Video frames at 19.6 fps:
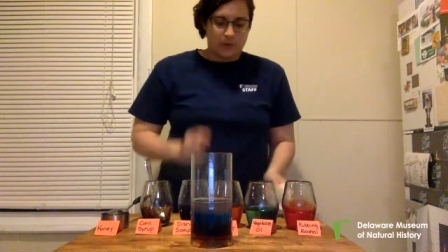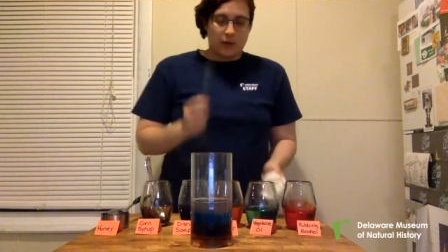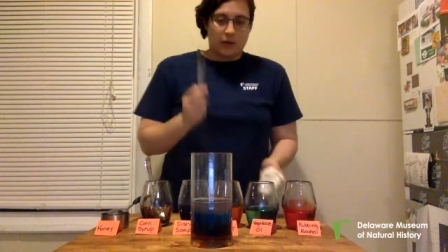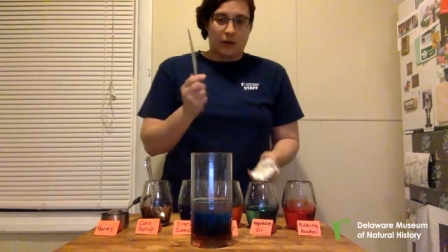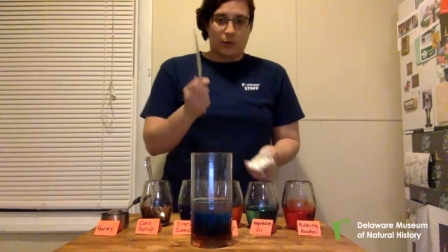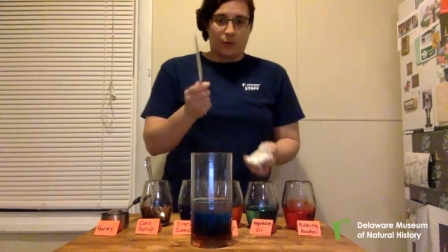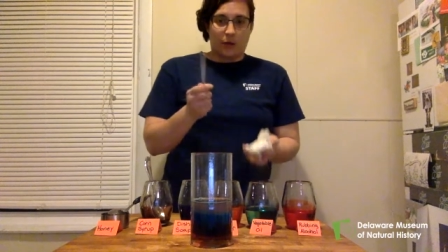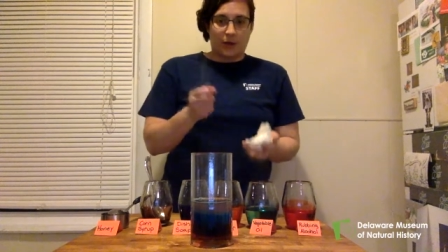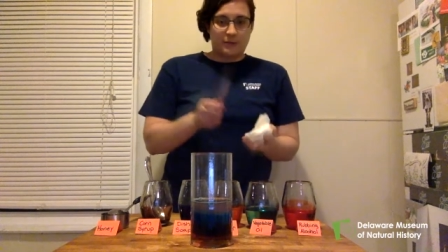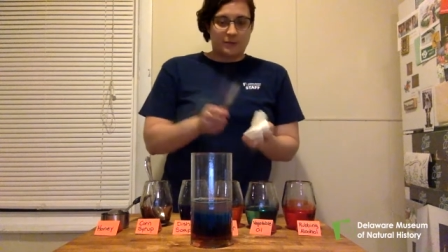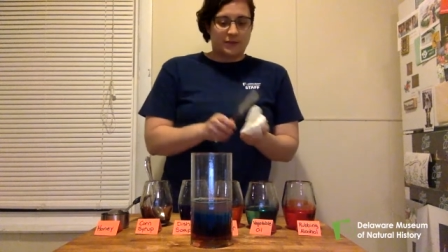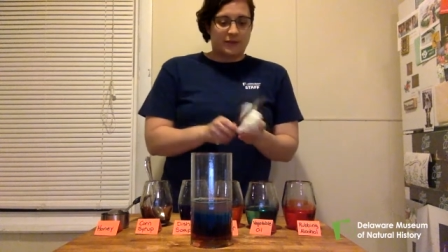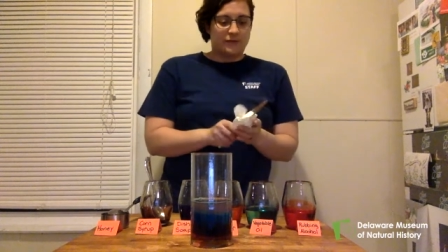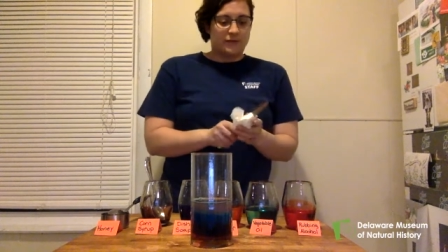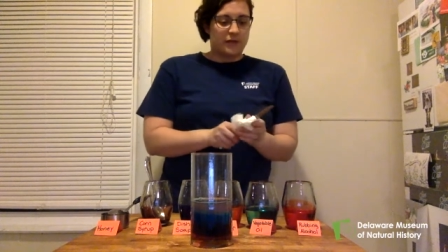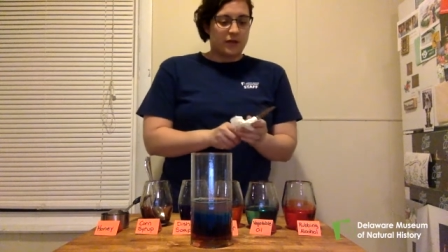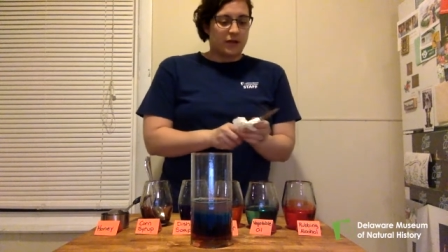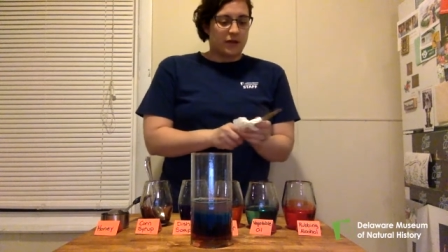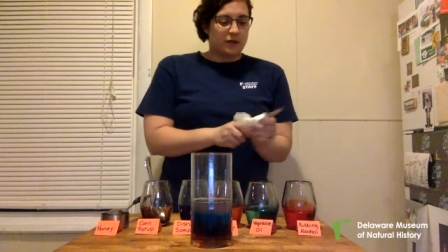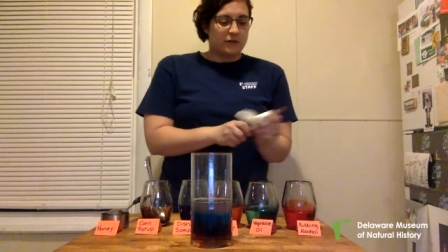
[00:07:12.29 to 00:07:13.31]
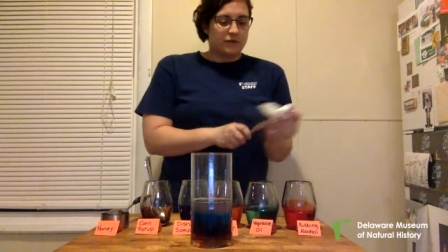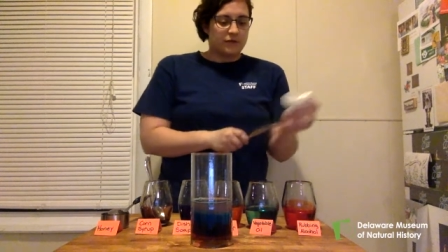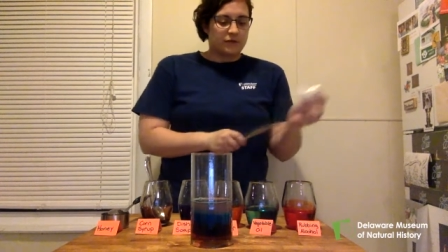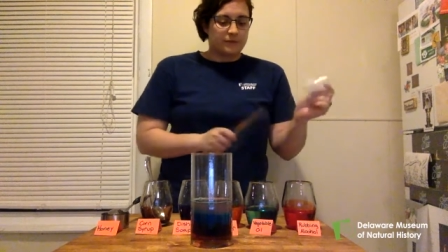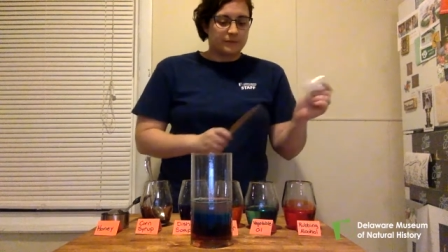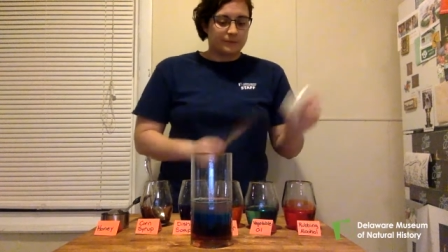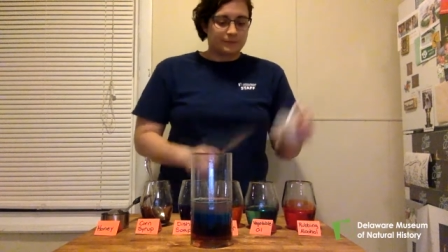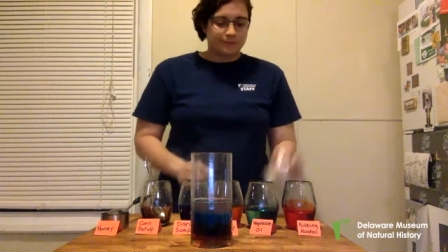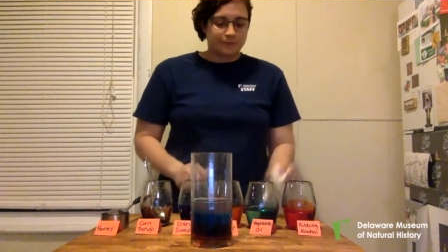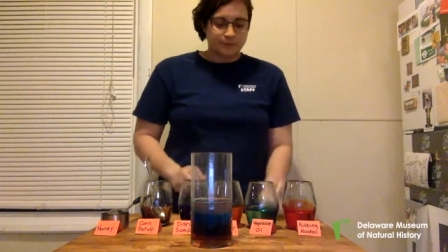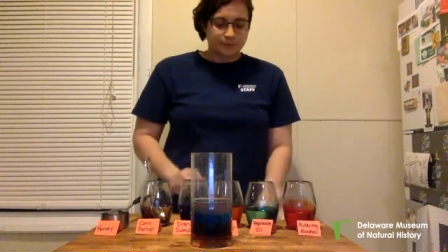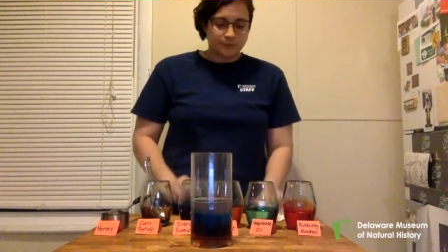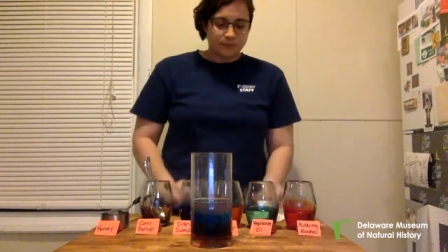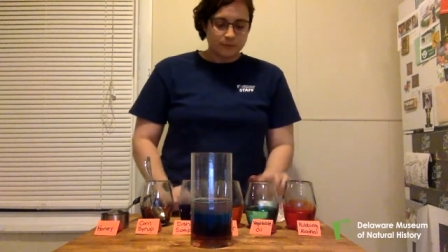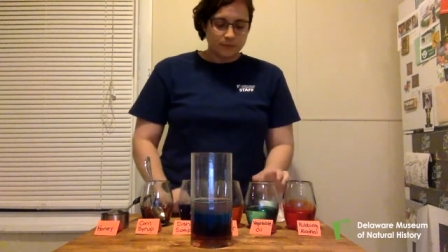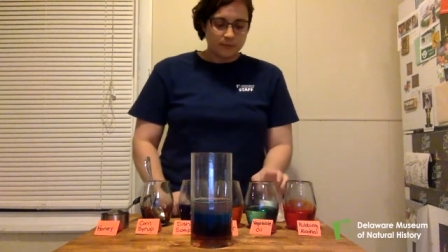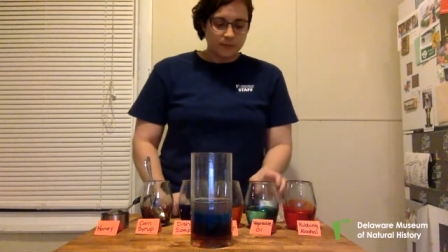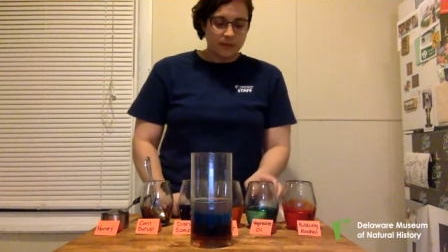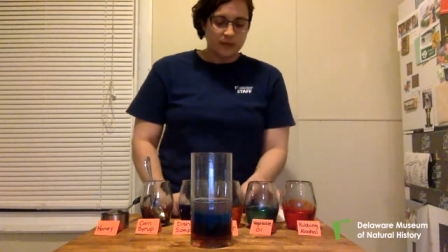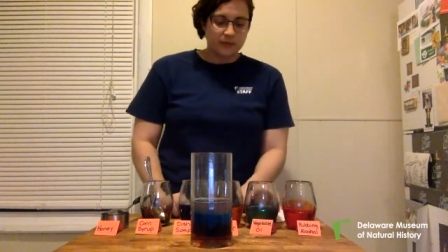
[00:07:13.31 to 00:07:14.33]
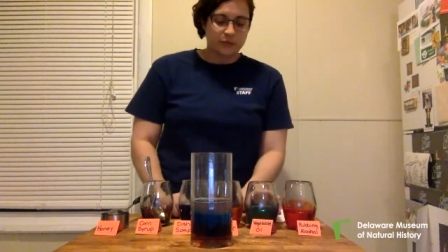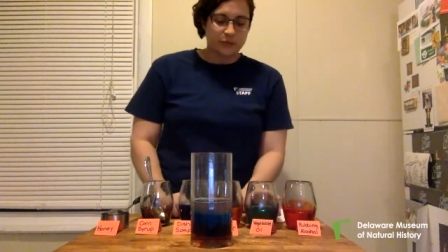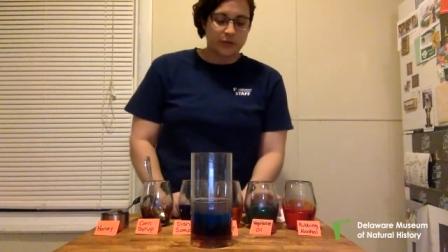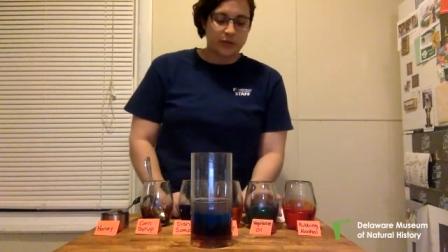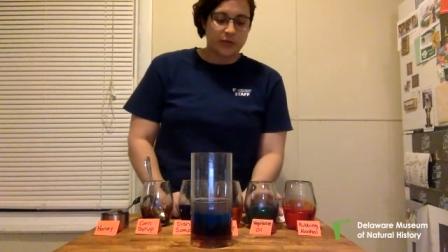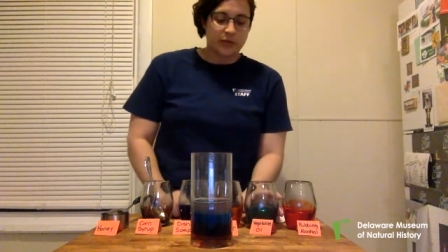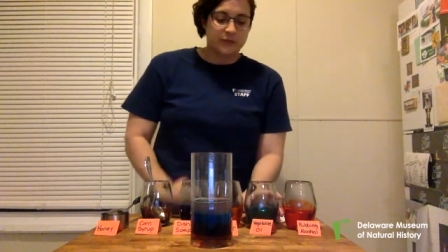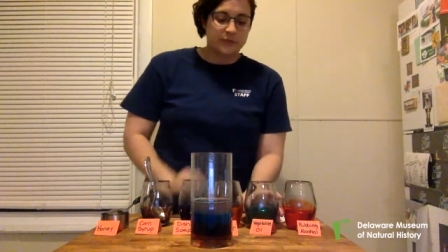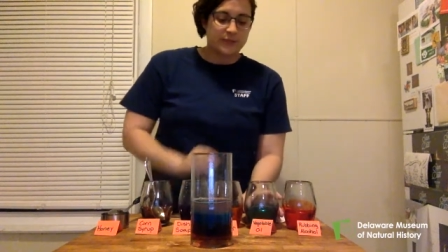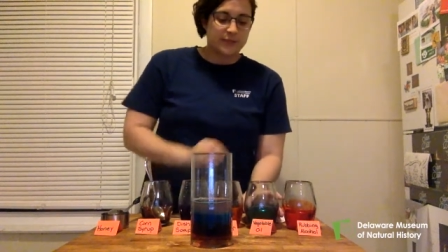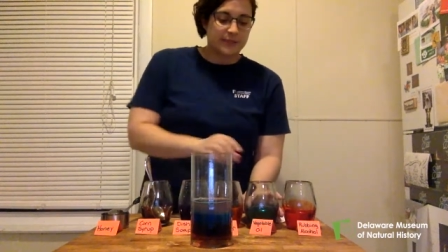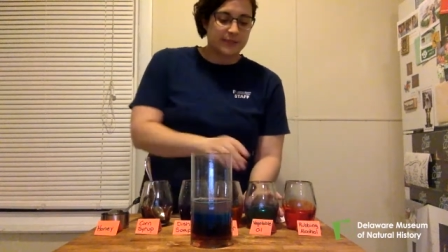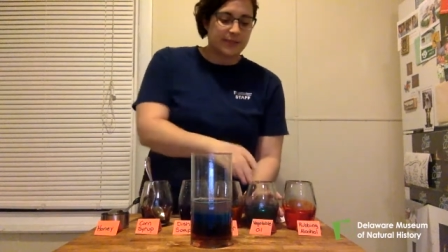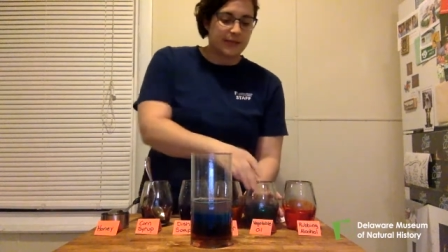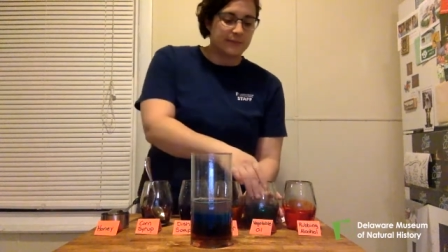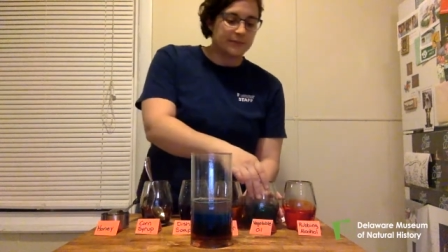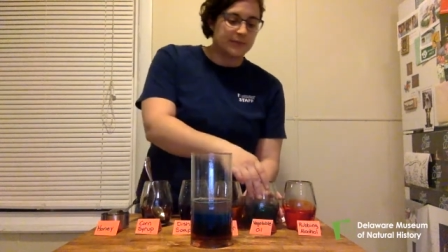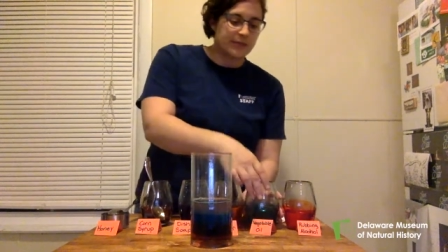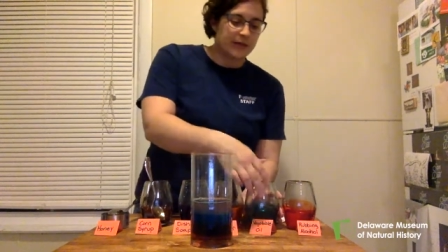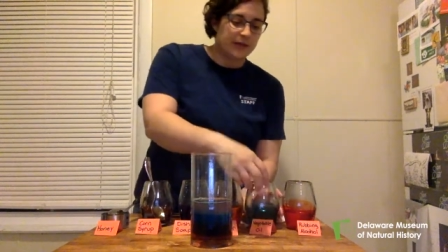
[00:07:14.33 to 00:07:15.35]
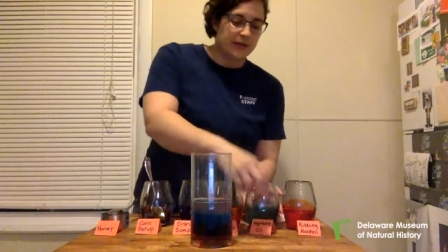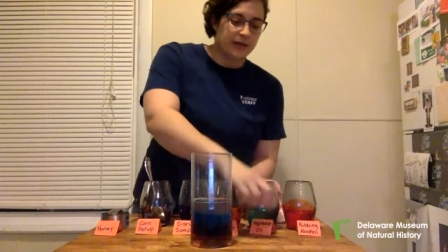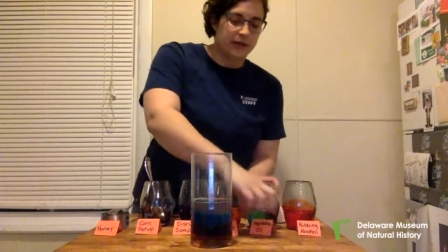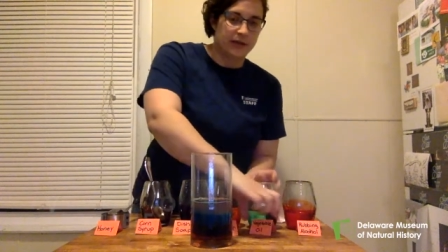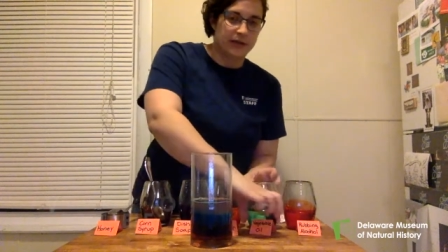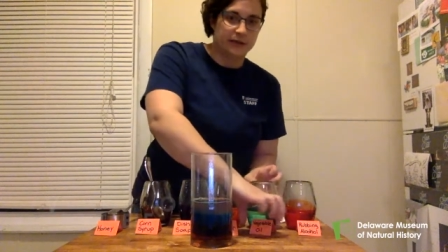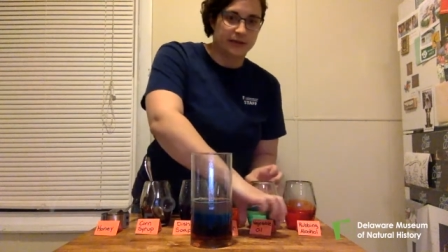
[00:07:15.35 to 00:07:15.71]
I wiped off the knife, as we're going to use the same technique,